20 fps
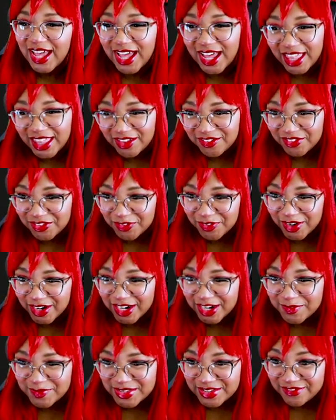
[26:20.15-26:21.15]
I love
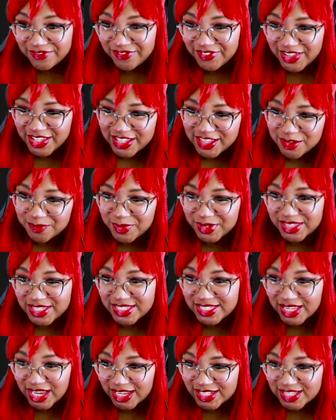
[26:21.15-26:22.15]
aquariums and fish, but the
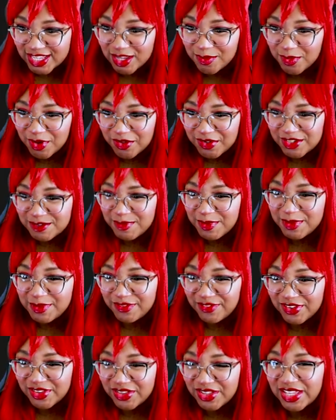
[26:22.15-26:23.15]
size of him always made me
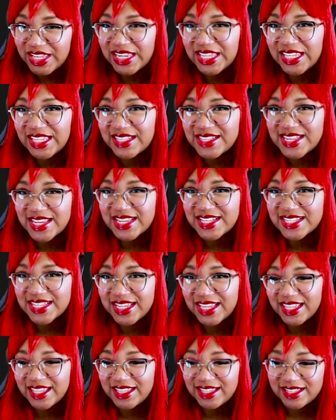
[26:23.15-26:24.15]
feel uneasy as a
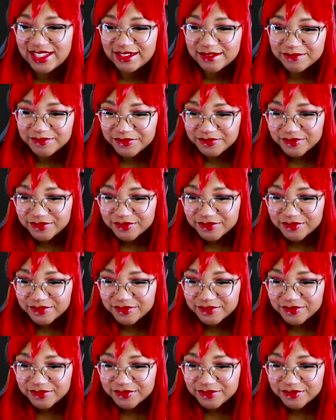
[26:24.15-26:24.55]
kid.